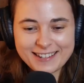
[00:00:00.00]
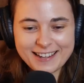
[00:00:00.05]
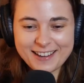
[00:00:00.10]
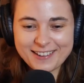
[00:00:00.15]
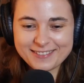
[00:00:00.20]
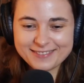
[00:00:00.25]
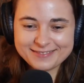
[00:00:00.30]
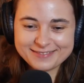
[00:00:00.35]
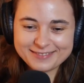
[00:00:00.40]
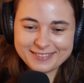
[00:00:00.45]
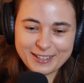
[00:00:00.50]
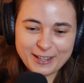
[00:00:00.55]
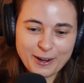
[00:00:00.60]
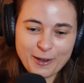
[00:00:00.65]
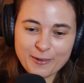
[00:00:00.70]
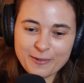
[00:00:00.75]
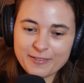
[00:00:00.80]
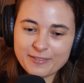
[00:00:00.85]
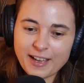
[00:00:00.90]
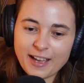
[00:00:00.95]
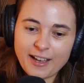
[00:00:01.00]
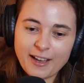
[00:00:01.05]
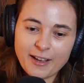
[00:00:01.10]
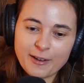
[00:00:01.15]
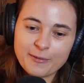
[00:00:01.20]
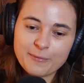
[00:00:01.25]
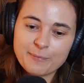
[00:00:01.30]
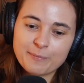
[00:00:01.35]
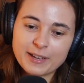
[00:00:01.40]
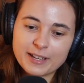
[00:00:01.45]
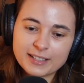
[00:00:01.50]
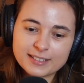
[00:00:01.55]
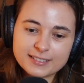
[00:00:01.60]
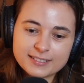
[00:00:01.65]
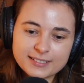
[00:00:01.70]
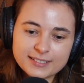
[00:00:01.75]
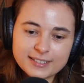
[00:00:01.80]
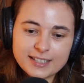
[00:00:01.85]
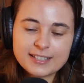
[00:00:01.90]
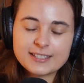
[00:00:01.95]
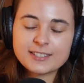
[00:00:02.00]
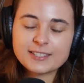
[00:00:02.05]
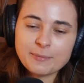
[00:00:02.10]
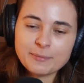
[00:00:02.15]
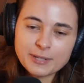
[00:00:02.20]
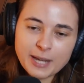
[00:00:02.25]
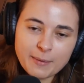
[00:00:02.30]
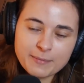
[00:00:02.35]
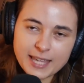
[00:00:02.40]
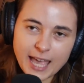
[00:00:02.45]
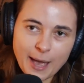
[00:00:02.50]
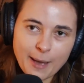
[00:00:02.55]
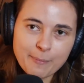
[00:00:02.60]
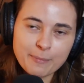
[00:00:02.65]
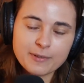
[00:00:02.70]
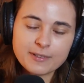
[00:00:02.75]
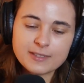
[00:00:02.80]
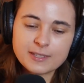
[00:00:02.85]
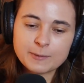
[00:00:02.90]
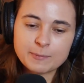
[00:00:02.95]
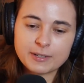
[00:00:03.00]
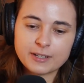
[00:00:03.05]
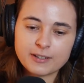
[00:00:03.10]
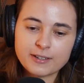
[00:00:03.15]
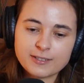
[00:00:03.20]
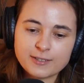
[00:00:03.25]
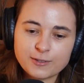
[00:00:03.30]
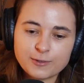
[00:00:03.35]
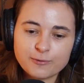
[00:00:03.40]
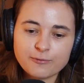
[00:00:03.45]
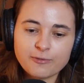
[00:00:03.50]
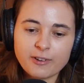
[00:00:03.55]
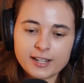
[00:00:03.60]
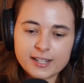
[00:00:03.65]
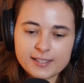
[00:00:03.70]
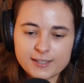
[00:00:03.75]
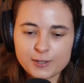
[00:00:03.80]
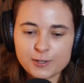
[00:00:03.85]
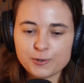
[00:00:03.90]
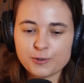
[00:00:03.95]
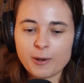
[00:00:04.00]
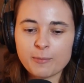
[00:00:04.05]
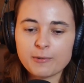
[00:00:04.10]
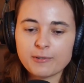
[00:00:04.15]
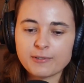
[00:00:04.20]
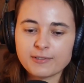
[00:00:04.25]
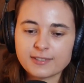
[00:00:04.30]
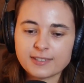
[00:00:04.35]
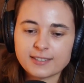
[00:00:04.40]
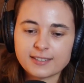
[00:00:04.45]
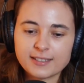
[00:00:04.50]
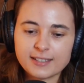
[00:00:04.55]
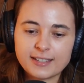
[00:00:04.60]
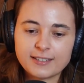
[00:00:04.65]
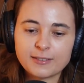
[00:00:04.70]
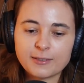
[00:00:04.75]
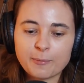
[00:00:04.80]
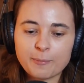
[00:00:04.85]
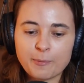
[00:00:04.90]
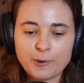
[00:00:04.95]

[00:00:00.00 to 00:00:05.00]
now, but it sometimes happens because you run into troubles in the